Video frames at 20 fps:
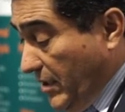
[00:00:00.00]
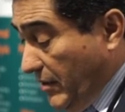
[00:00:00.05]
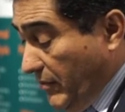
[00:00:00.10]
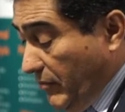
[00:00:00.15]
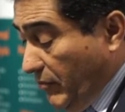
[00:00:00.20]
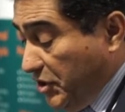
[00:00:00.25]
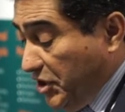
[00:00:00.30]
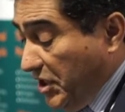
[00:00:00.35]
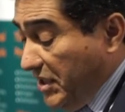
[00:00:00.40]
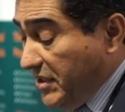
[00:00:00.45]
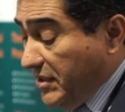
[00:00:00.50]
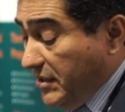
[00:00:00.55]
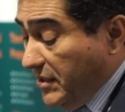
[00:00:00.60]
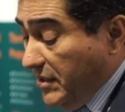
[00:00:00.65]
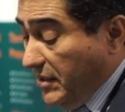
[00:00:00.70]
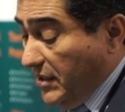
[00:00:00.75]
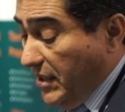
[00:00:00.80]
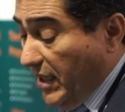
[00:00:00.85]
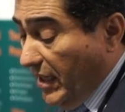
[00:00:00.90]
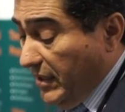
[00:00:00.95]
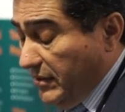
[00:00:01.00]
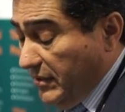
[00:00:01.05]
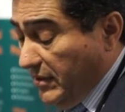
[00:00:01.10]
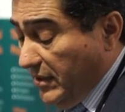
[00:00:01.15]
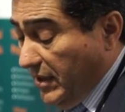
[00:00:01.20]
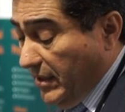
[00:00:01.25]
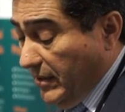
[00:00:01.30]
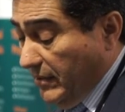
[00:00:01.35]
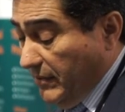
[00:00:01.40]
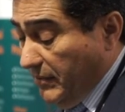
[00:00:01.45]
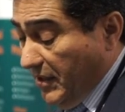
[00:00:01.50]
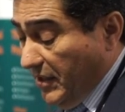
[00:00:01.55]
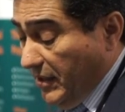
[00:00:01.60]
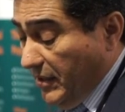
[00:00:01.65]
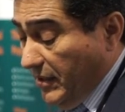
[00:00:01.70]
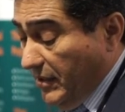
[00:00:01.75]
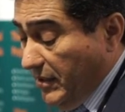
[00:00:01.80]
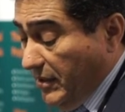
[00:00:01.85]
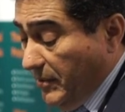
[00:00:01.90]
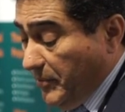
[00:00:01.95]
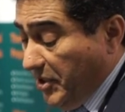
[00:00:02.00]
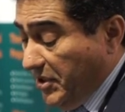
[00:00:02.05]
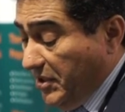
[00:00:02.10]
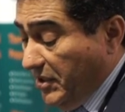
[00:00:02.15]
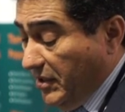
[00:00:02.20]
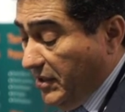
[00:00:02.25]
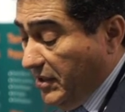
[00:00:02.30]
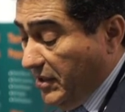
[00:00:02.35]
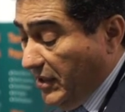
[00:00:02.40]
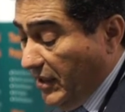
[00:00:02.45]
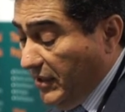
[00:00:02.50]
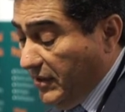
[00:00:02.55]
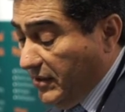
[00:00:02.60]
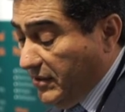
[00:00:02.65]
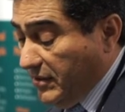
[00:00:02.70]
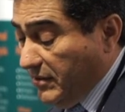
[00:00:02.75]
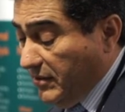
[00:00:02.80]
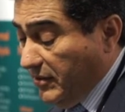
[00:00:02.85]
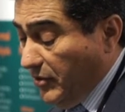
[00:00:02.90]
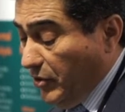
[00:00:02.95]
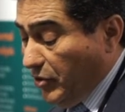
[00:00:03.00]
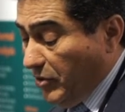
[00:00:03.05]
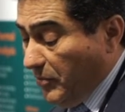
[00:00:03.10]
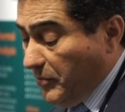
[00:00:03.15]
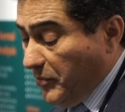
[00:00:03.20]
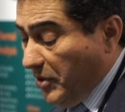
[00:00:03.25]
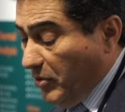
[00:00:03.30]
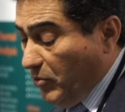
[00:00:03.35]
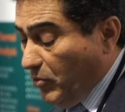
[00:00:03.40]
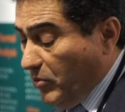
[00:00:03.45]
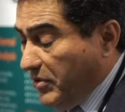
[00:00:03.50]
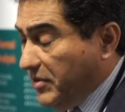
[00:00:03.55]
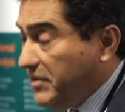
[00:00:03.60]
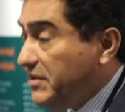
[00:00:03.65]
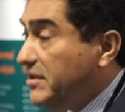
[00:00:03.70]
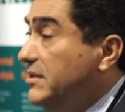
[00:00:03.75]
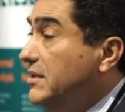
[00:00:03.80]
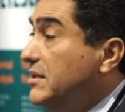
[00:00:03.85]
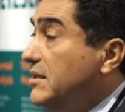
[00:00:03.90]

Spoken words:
We just got the Printed Electronic Europe Award